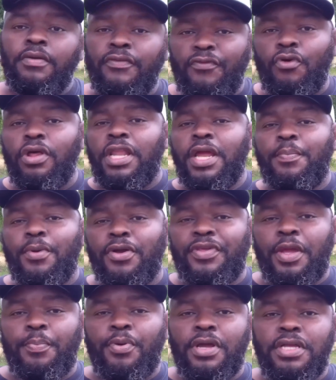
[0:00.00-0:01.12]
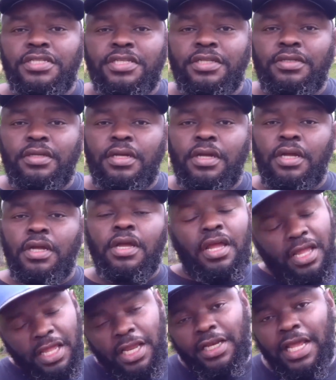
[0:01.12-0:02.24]
for a late birthday present,
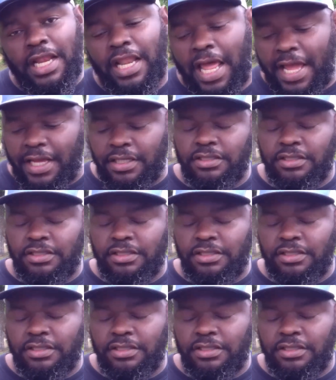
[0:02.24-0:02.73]
hit that like,